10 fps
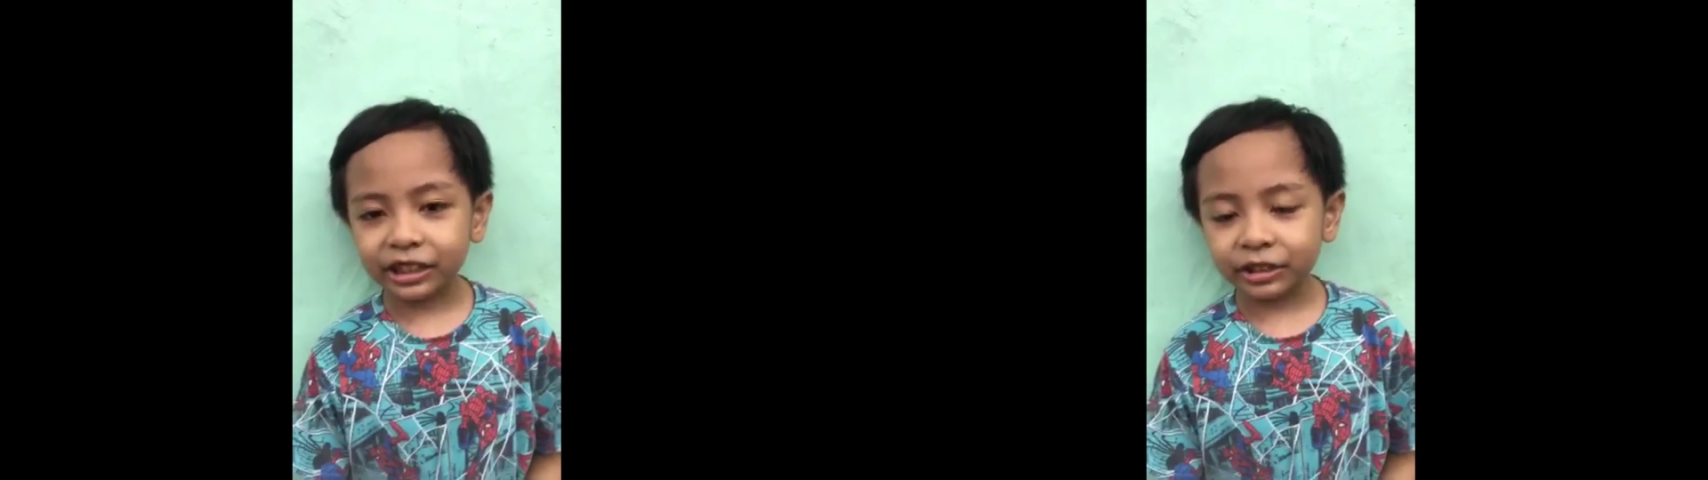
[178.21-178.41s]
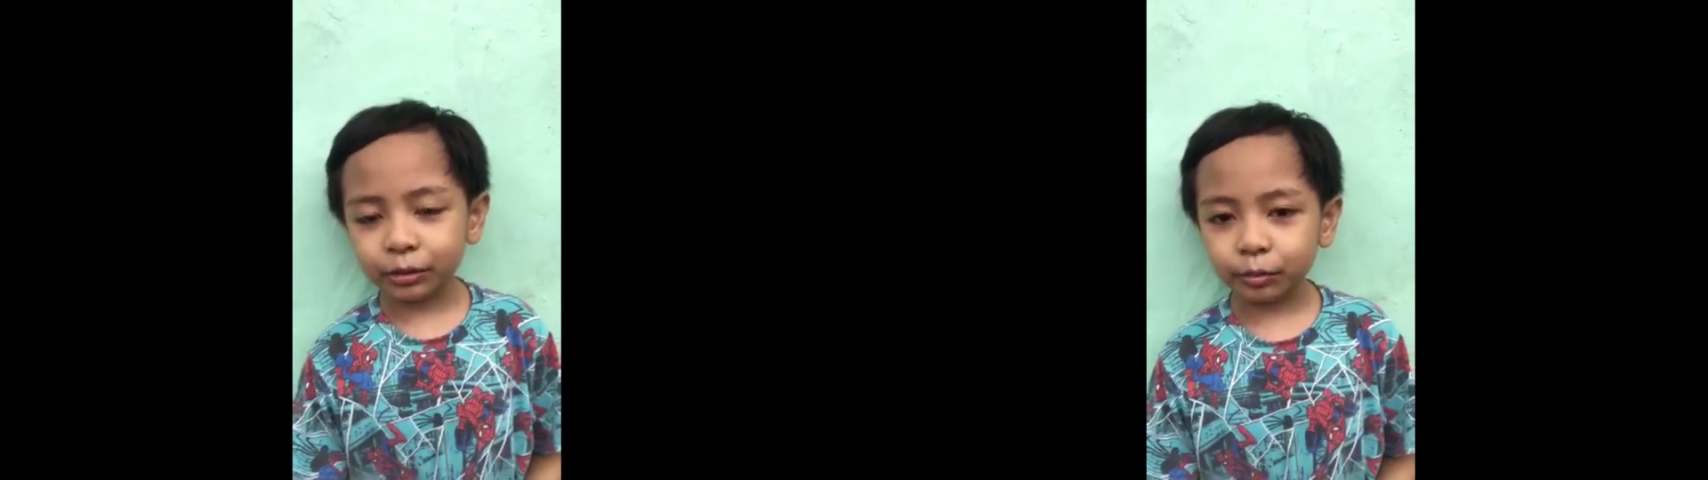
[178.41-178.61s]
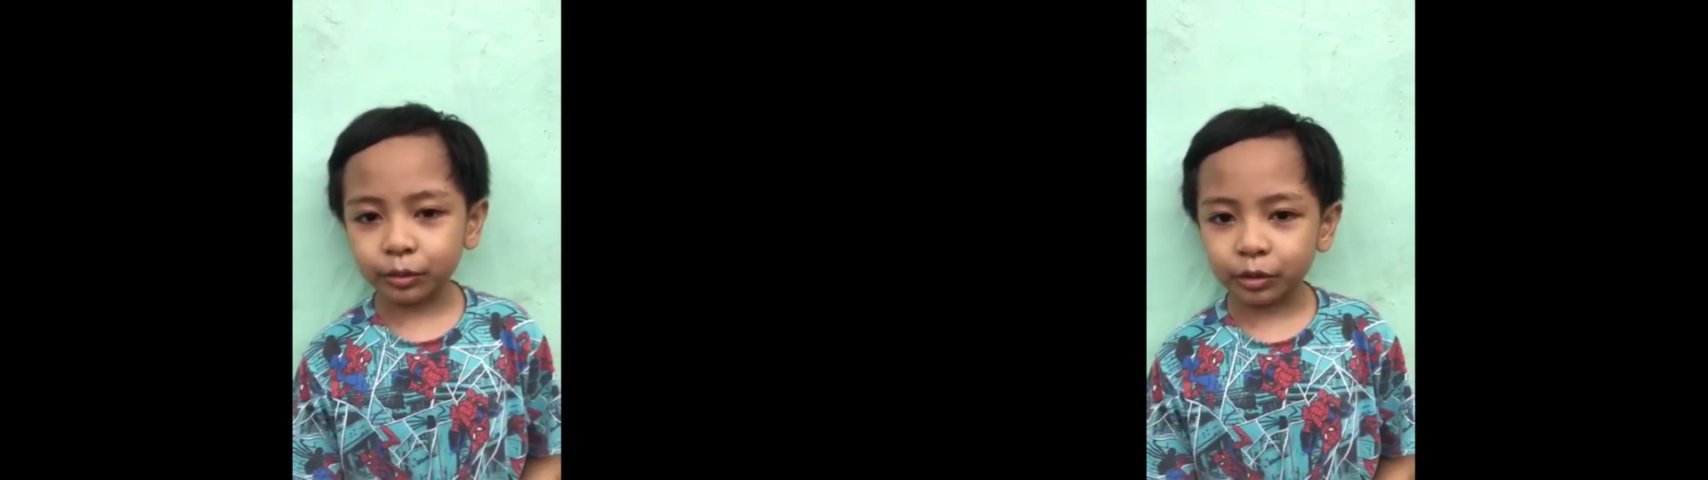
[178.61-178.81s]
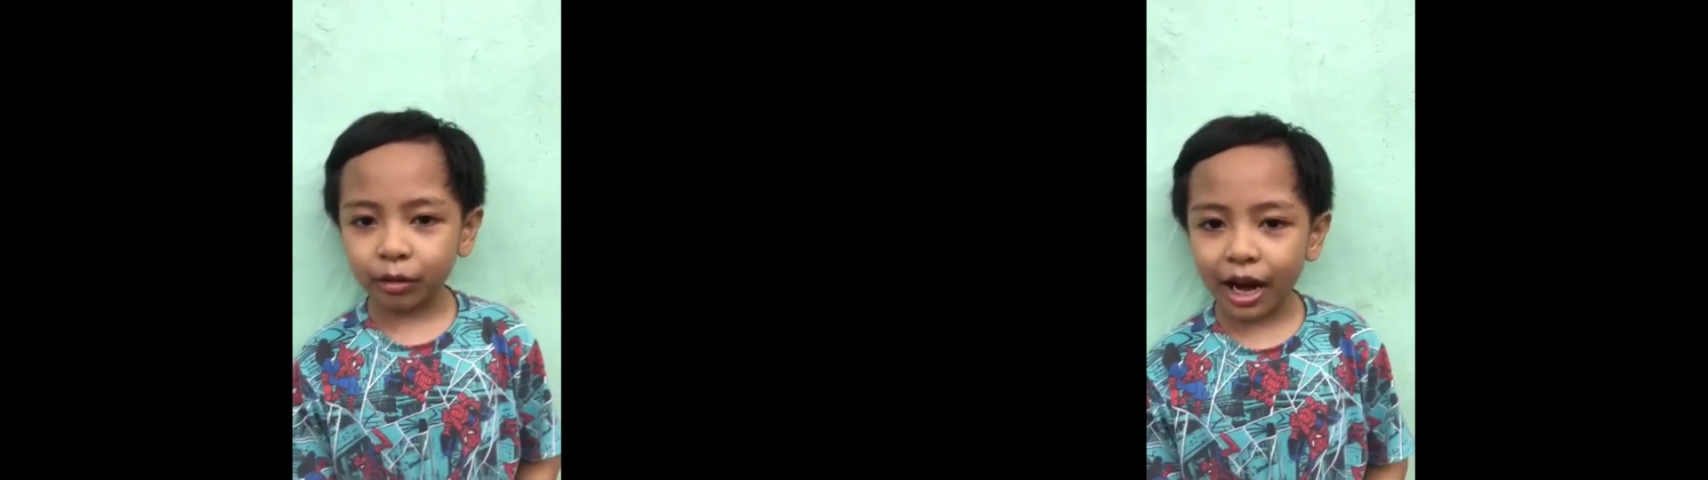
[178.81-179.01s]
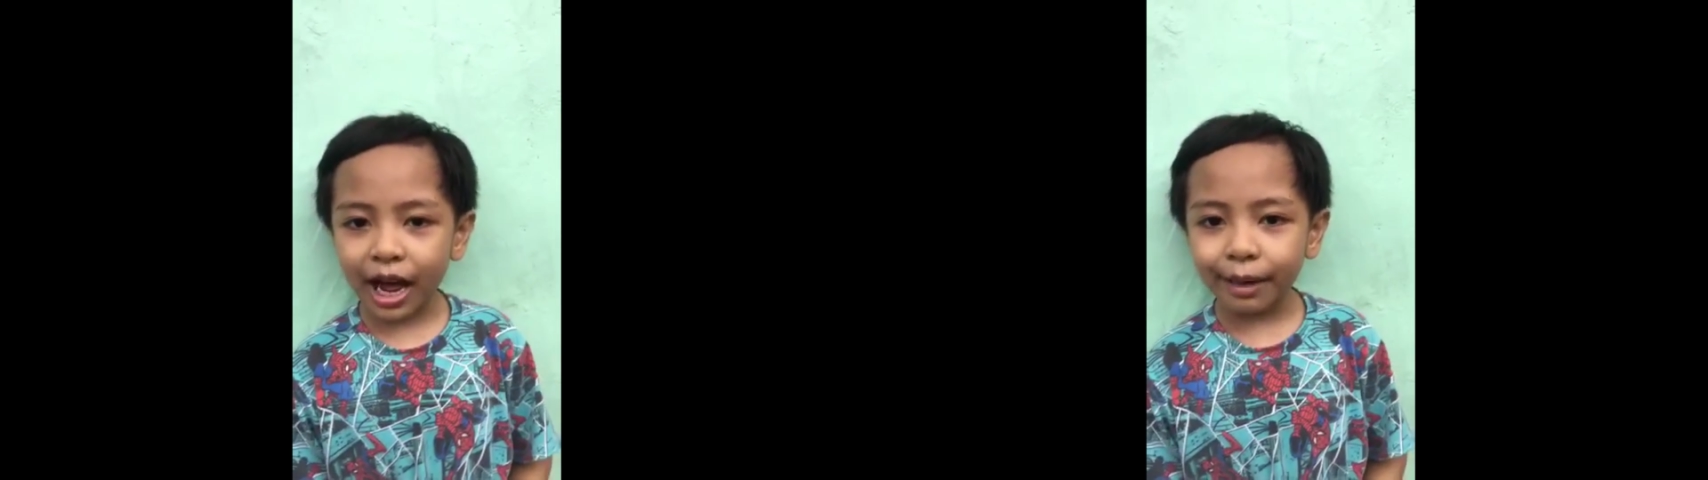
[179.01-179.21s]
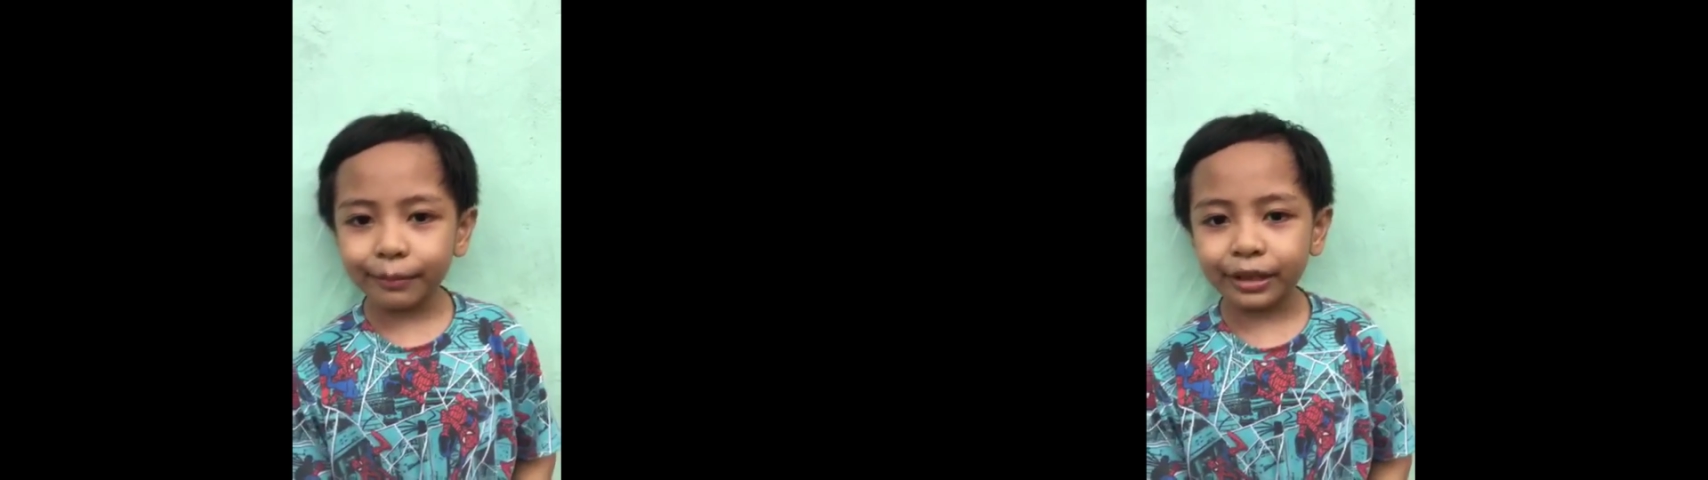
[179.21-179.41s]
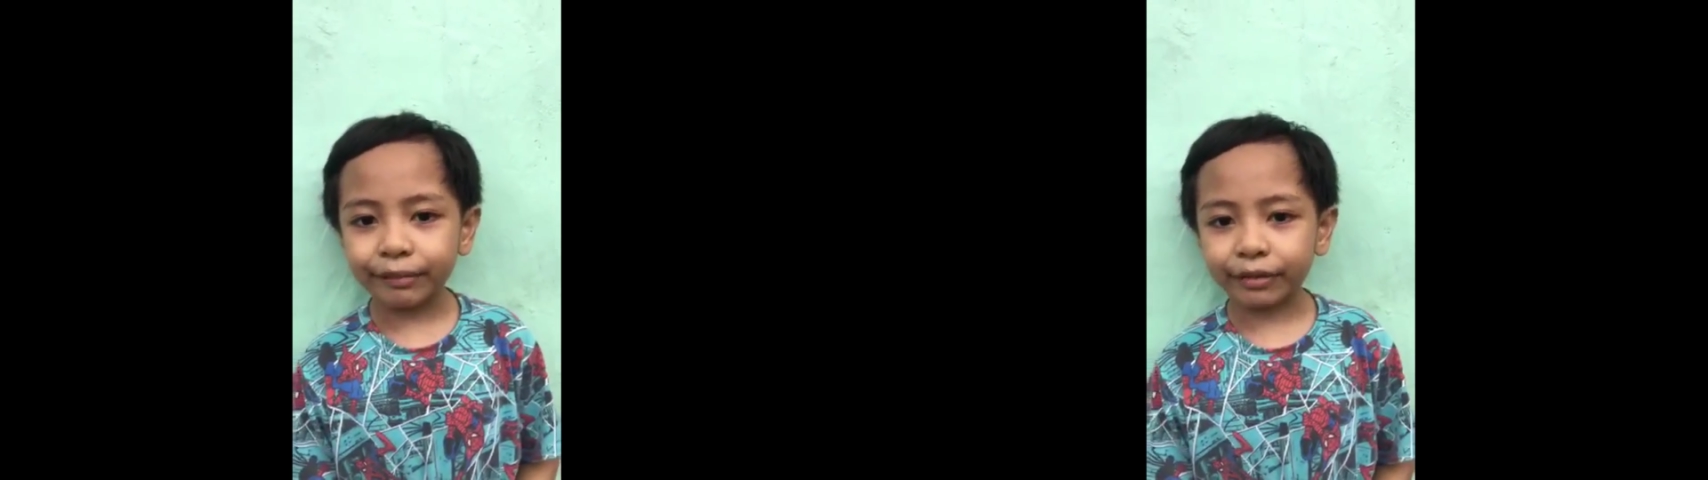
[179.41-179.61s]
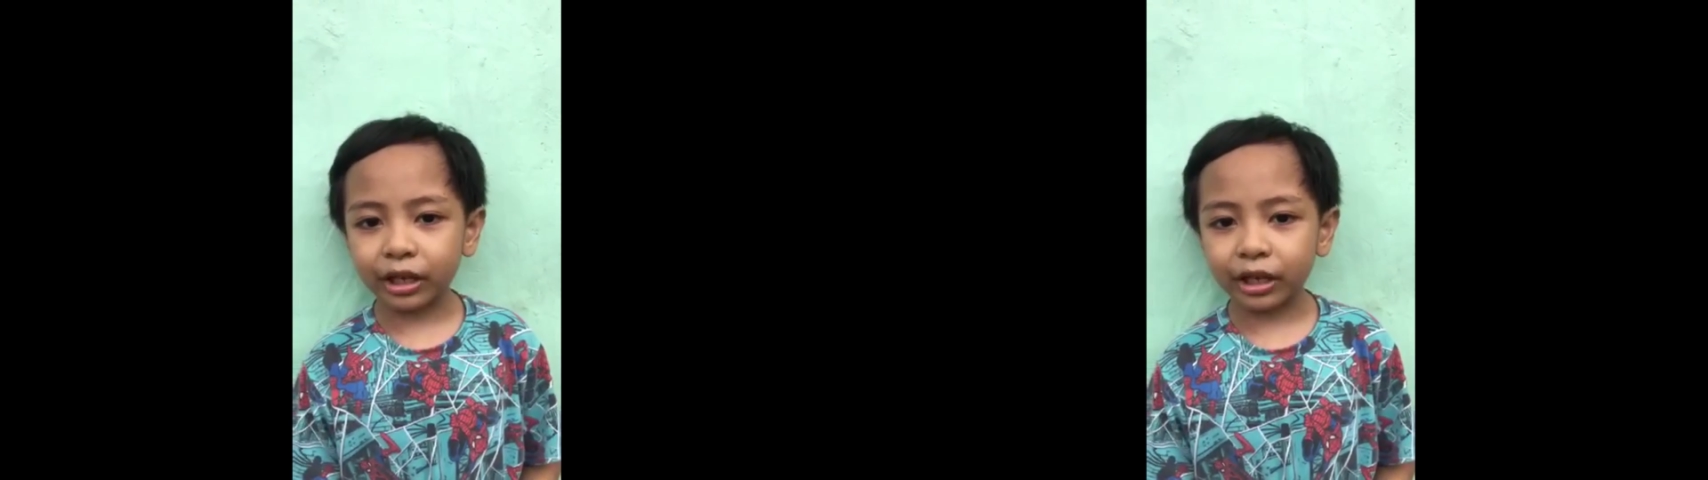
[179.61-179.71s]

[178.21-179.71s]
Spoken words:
and subscribe. Leave a